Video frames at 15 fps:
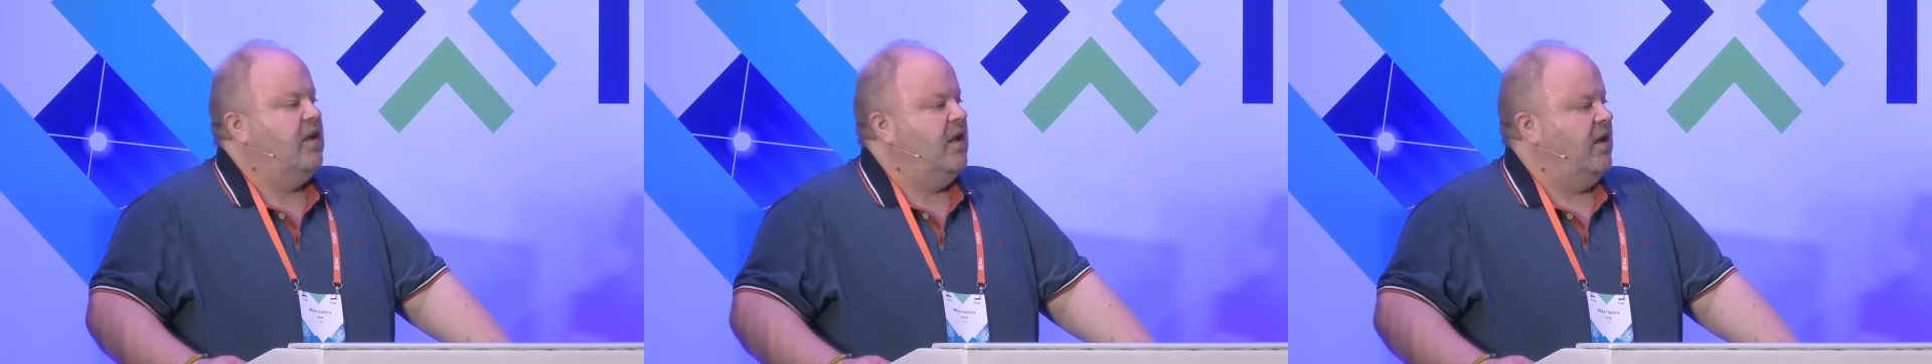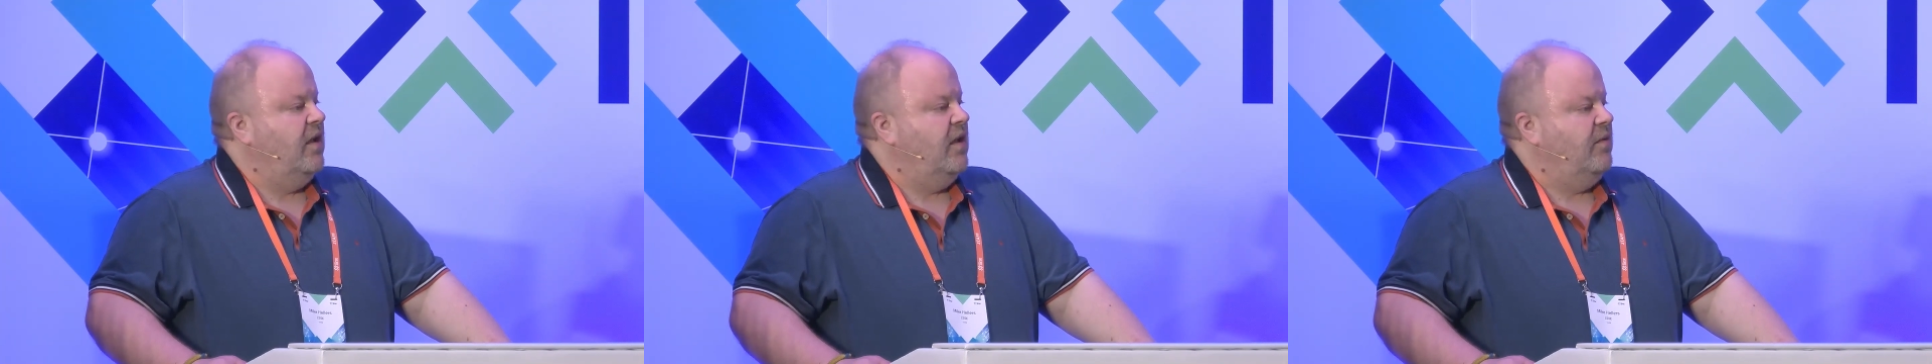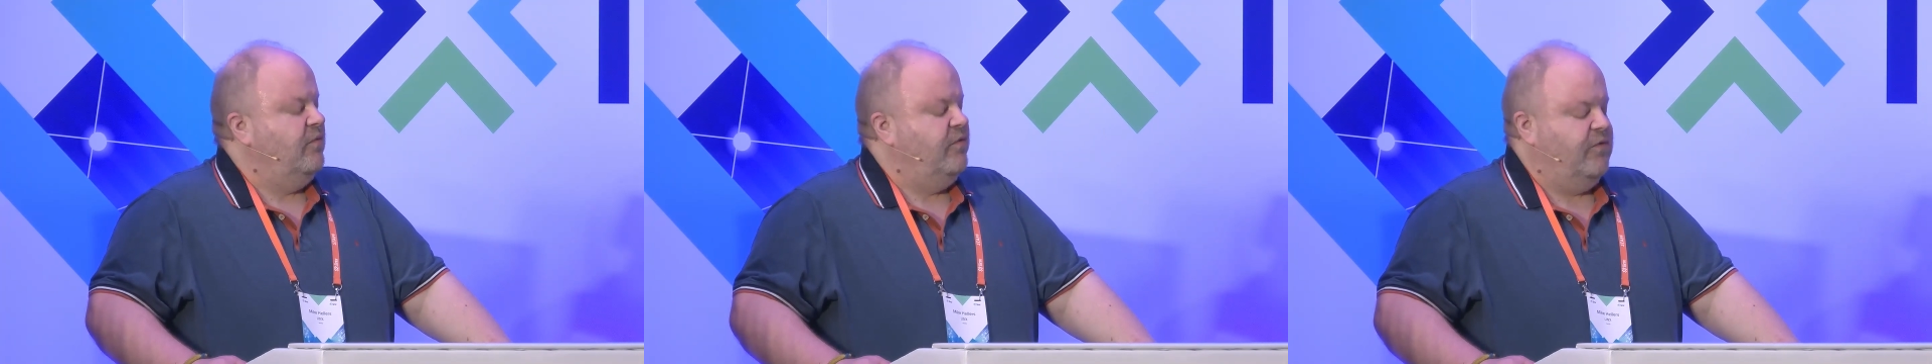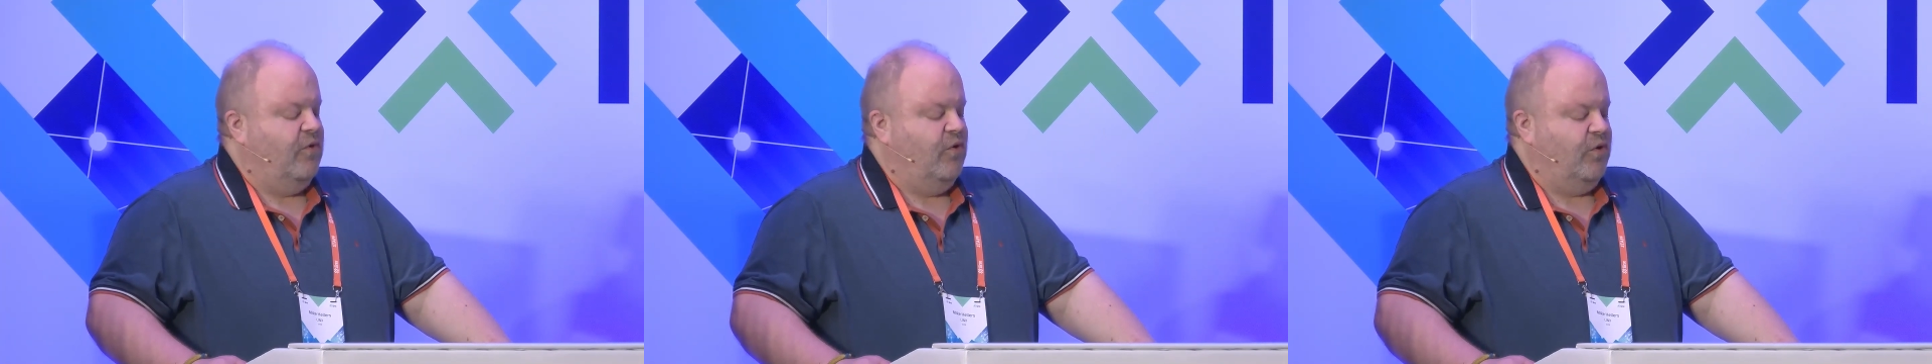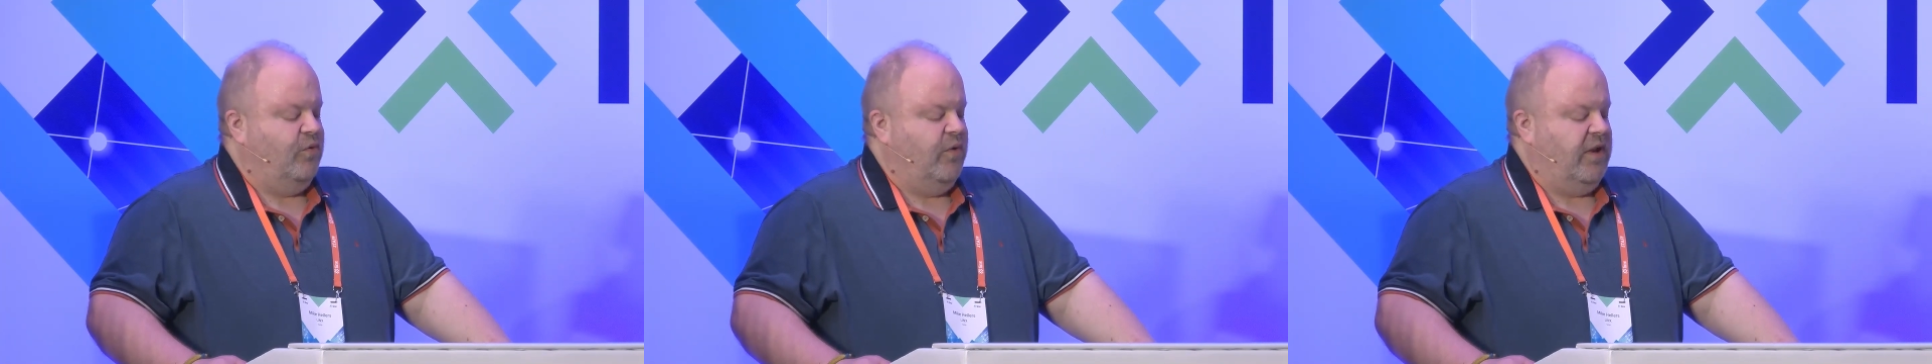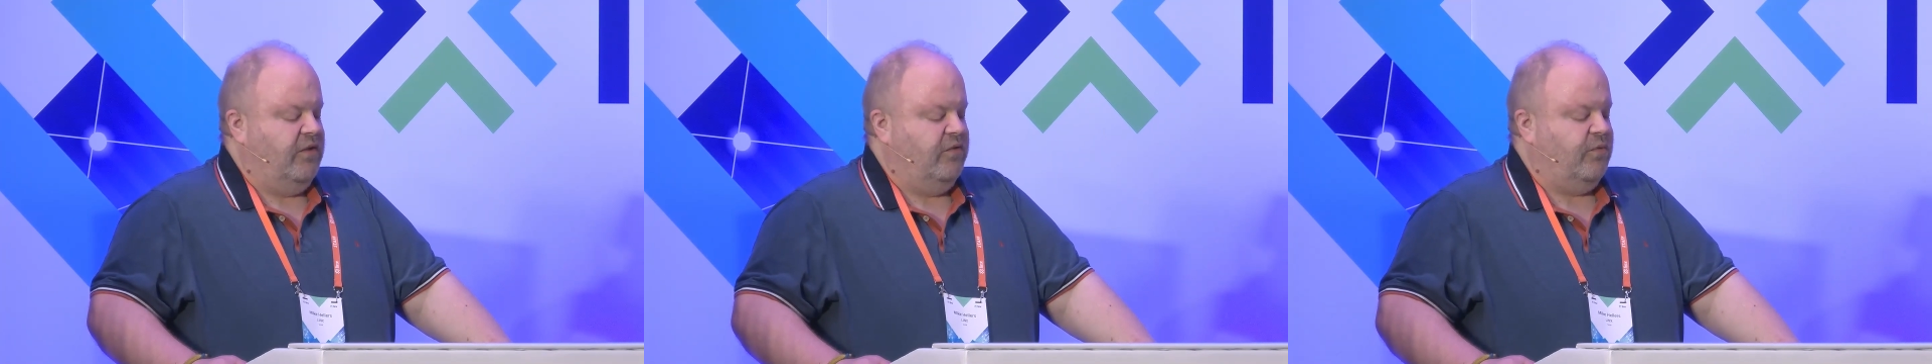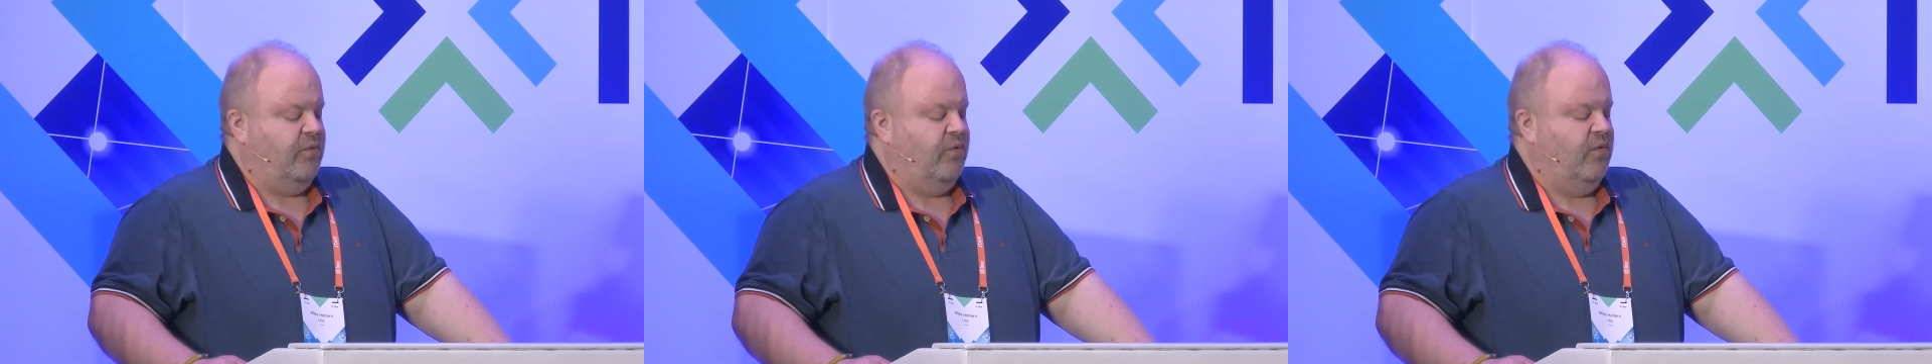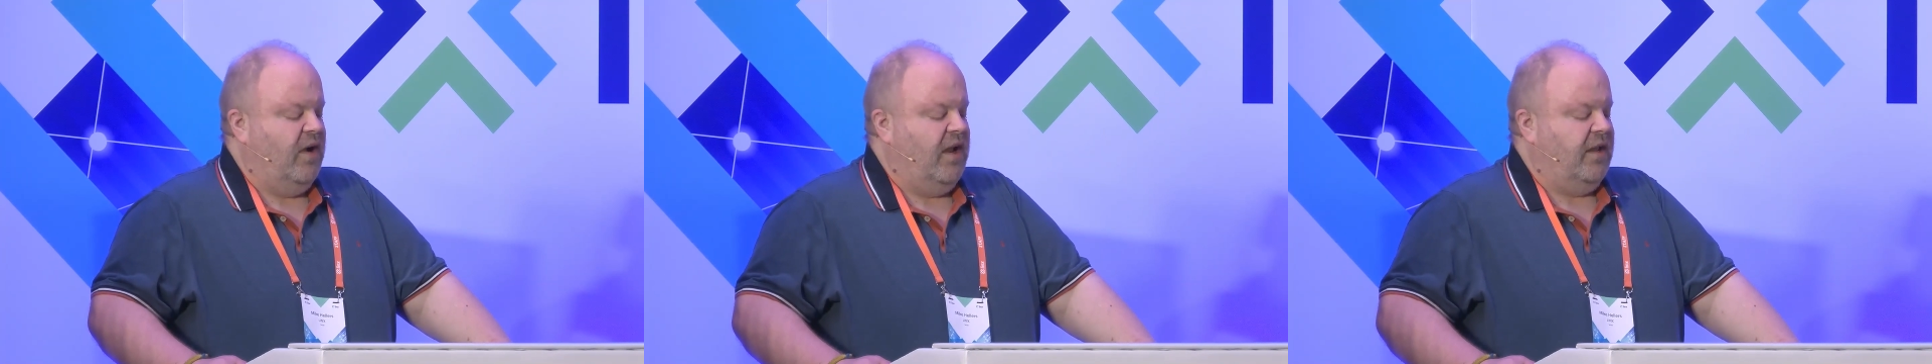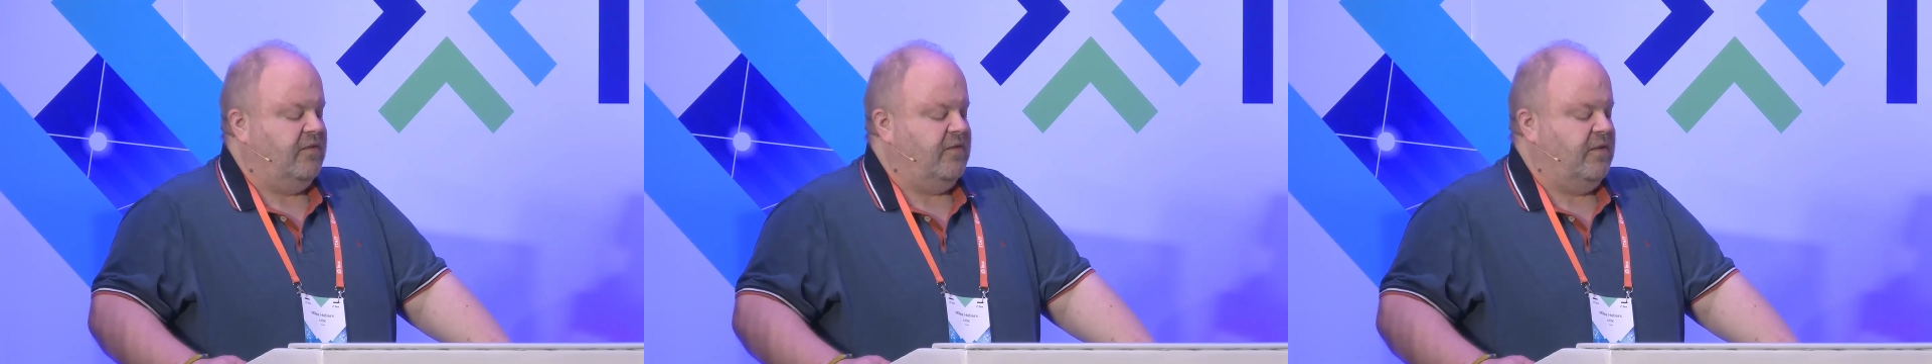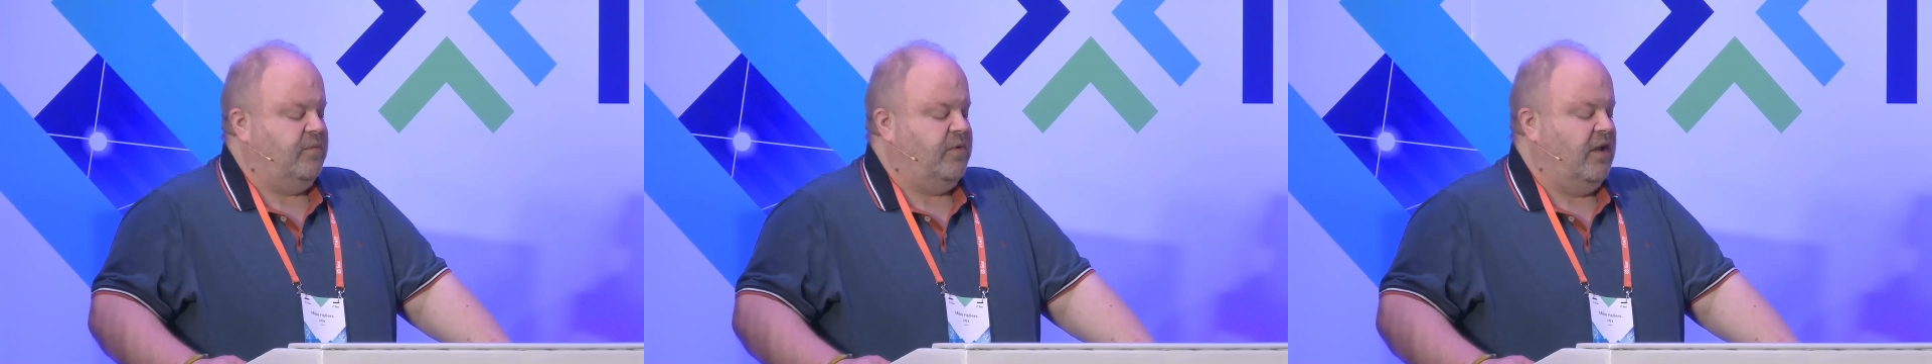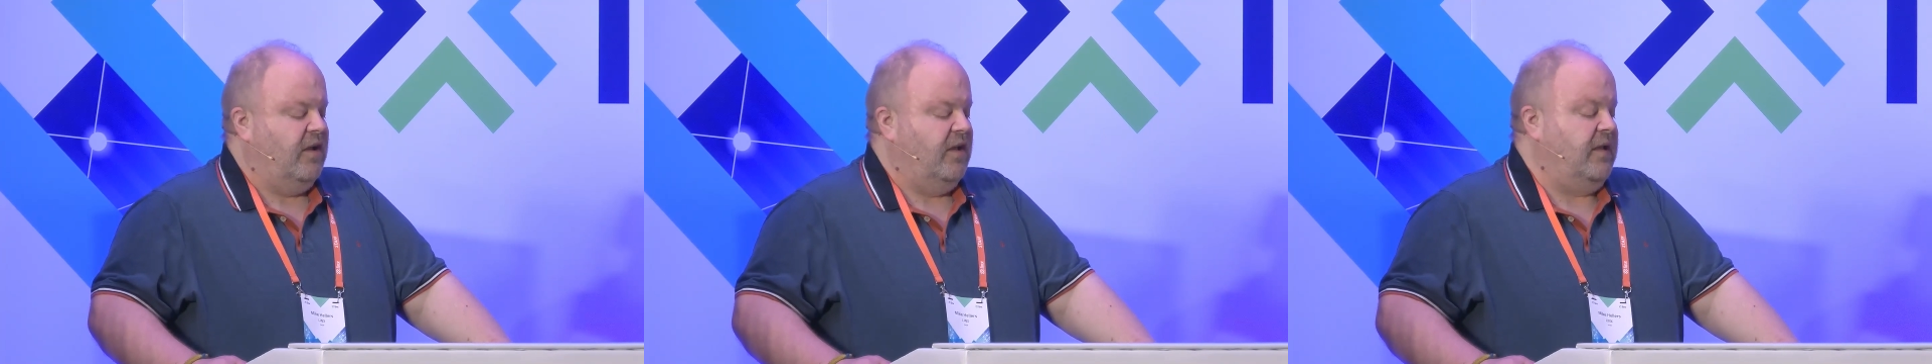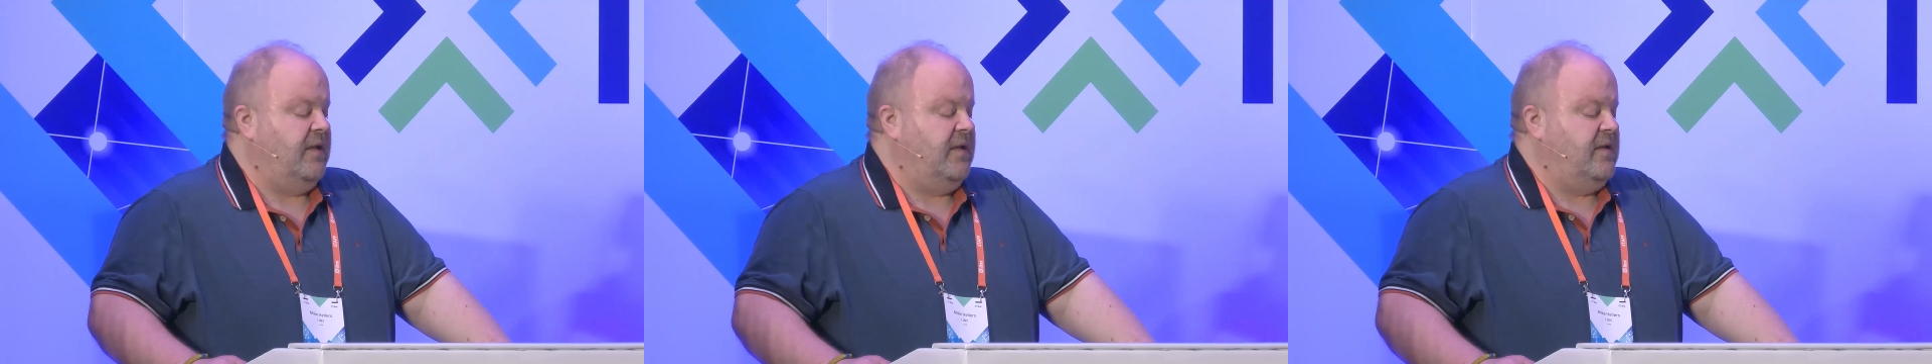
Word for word: um, for ordering through IX API.